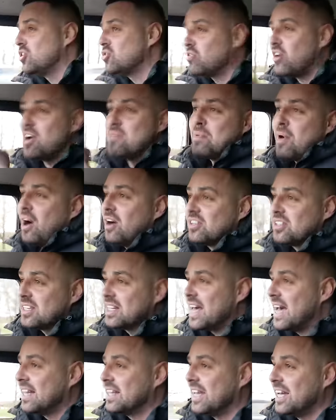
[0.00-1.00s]
I drive past
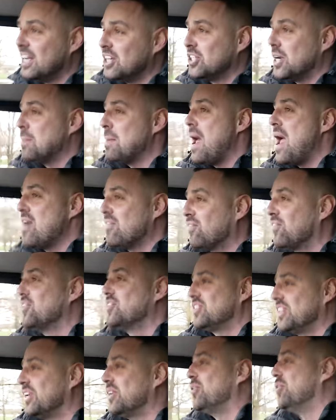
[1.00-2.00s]
their dealership every
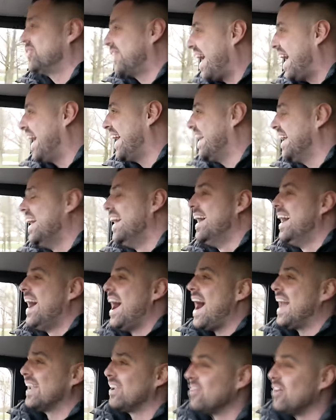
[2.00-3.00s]
single day.
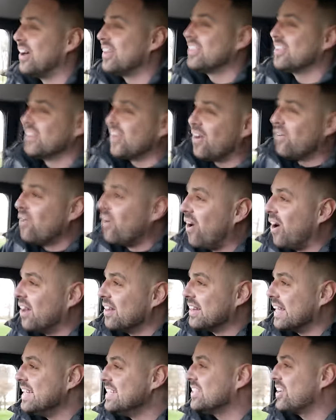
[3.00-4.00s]
And I'm like, do you know
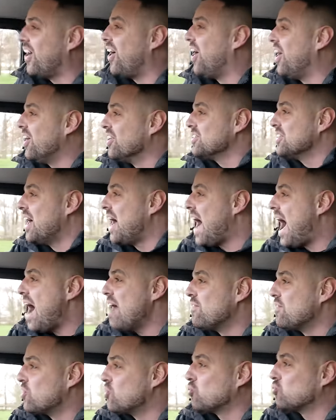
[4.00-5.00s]
what? These cars
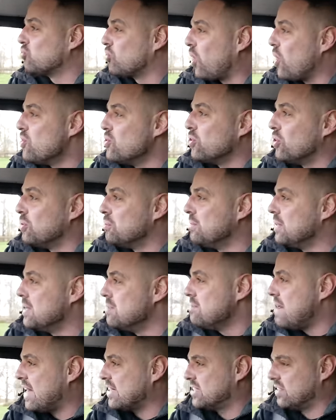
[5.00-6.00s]
have grown on me
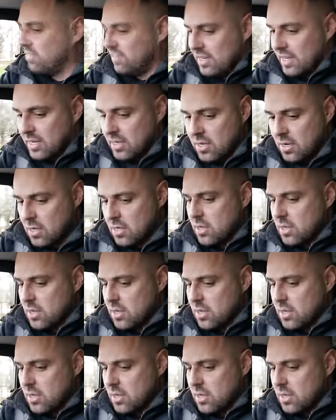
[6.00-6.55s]
massively.